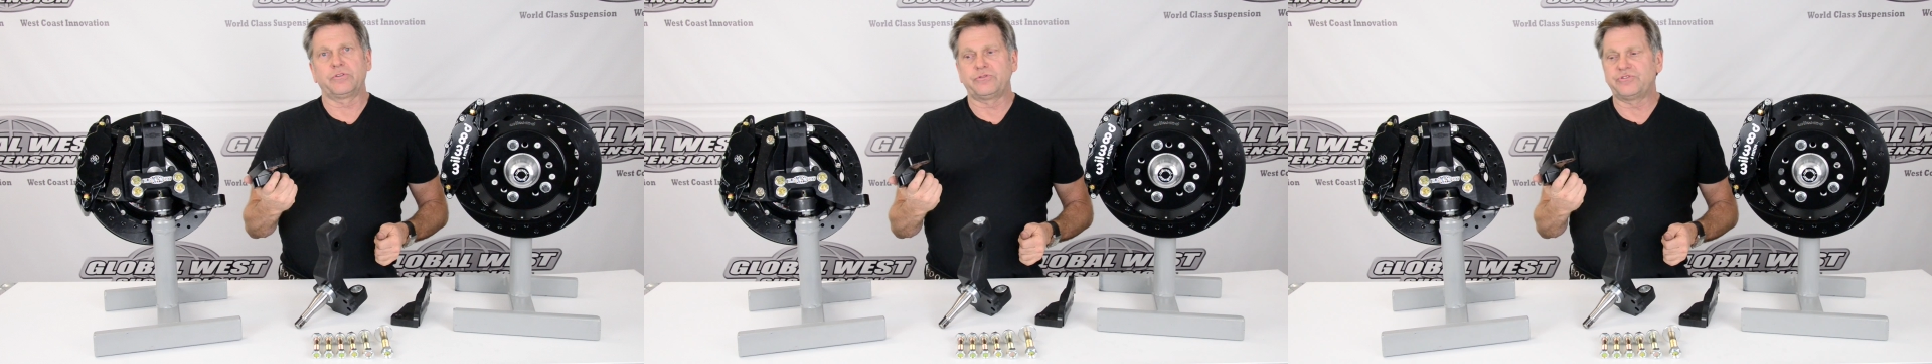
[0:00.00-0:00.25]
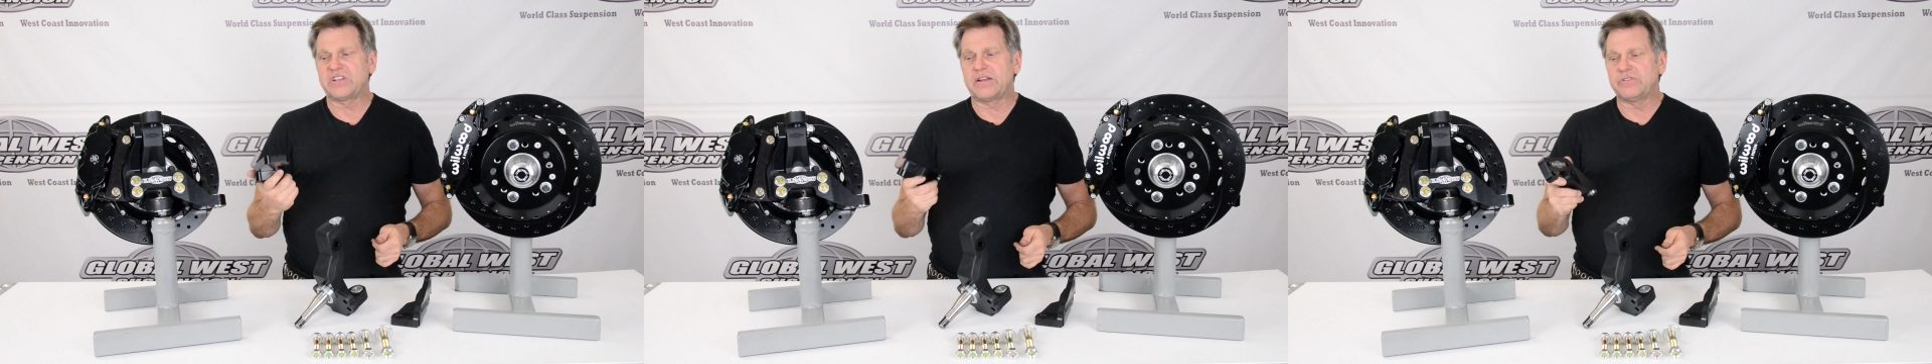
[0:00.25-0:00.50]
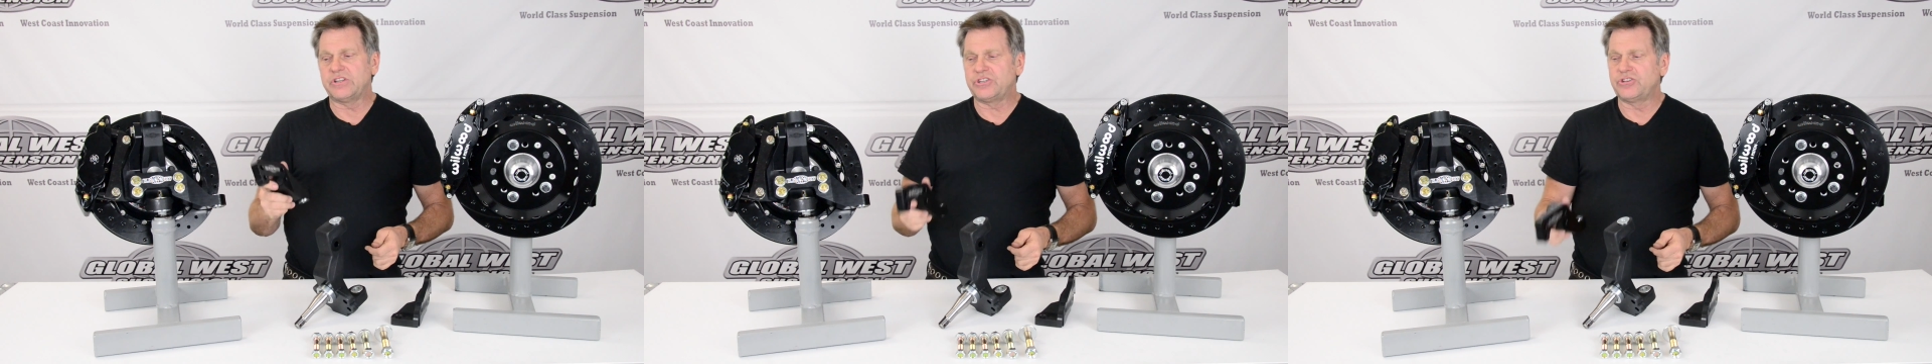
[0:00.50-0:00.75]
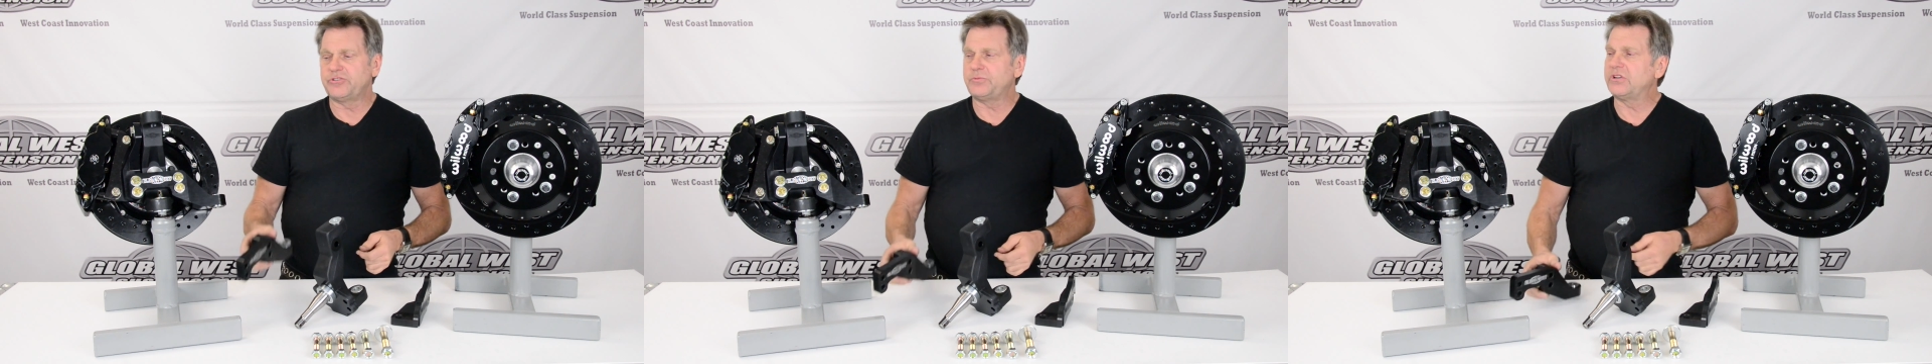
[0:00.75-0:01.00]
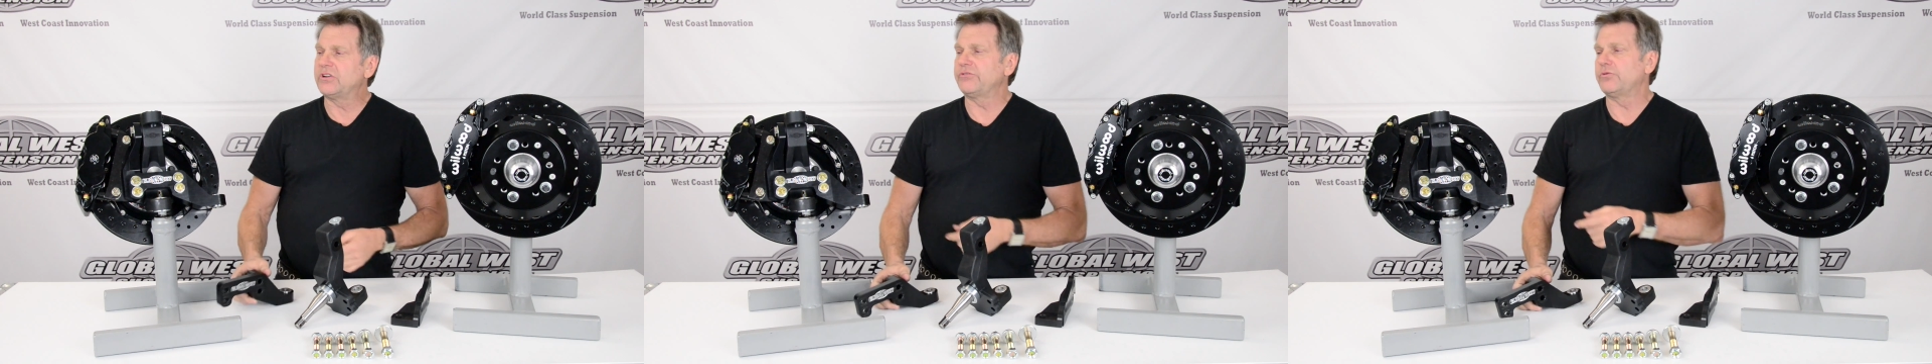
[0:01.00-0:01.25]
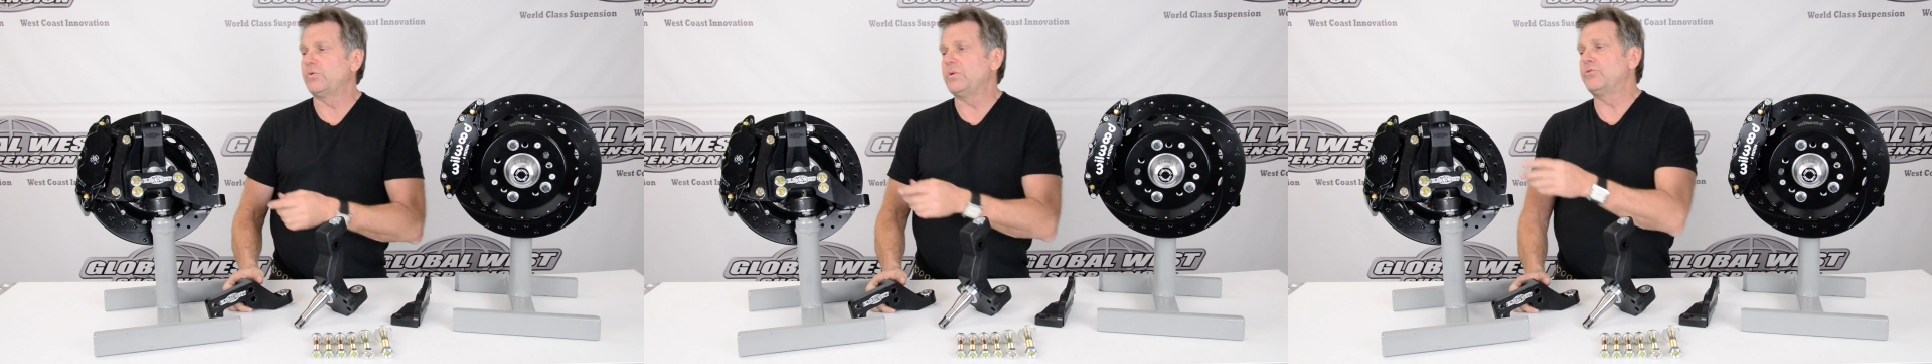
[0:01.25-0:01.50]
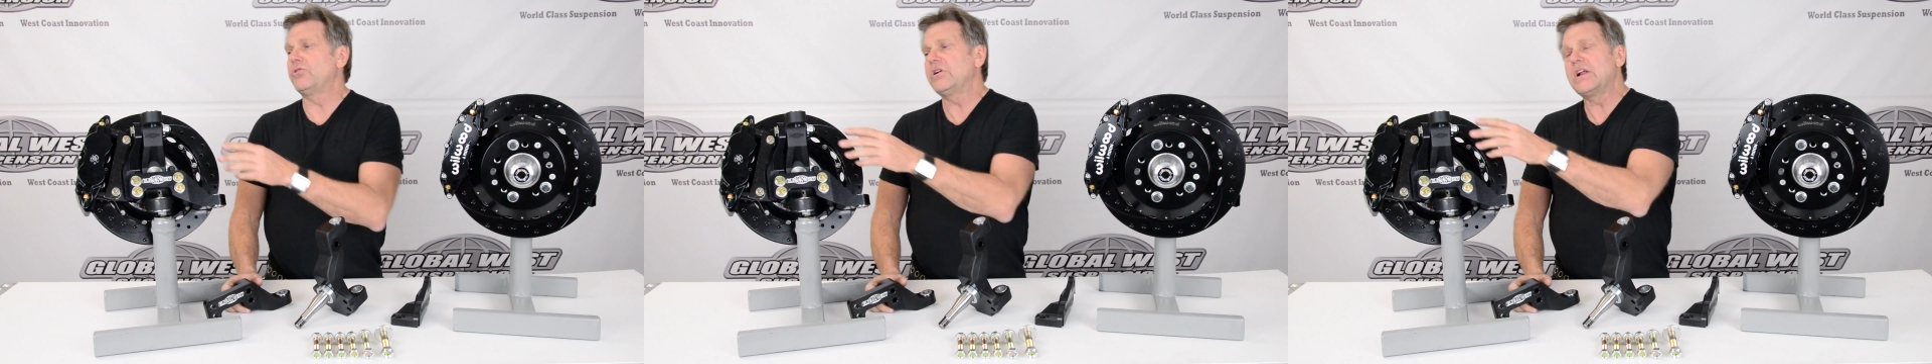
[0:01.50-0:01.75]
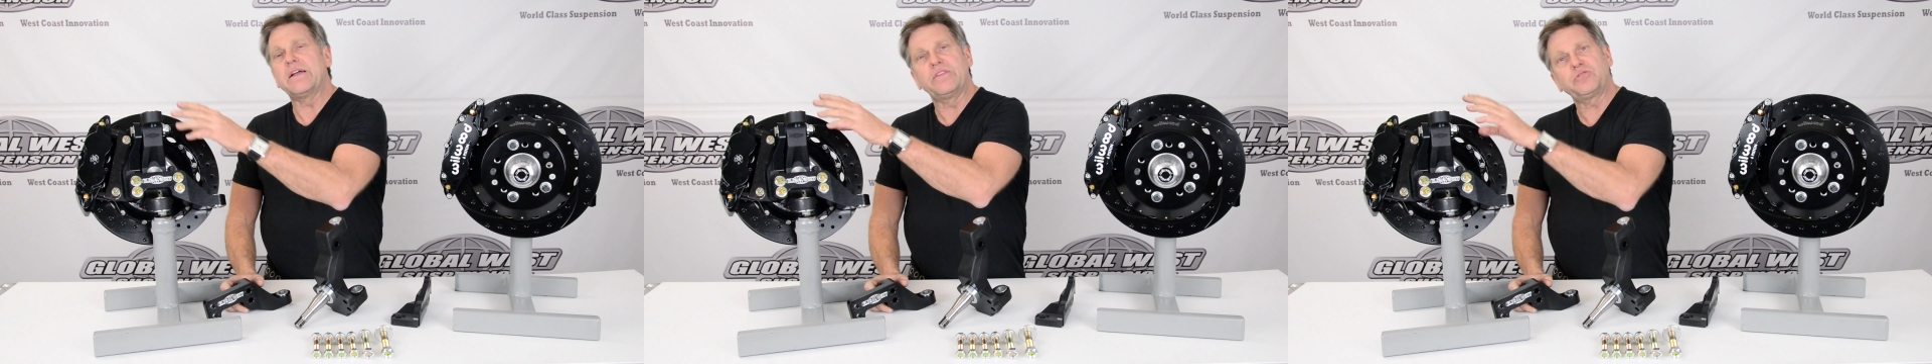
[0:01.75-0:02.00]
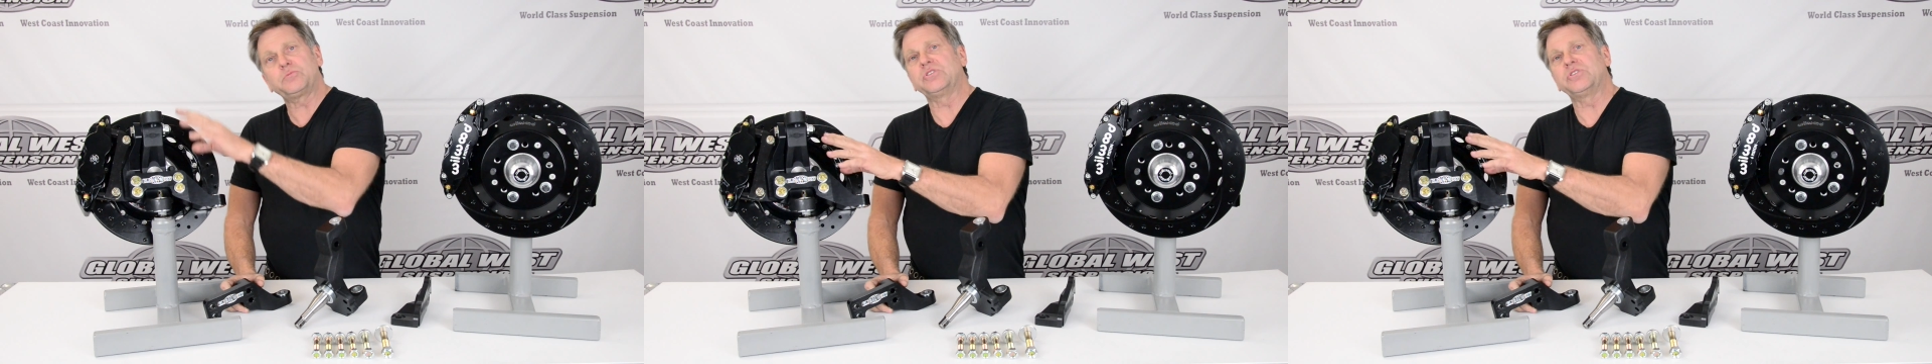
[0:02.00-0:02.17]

through 72s because when we put it on this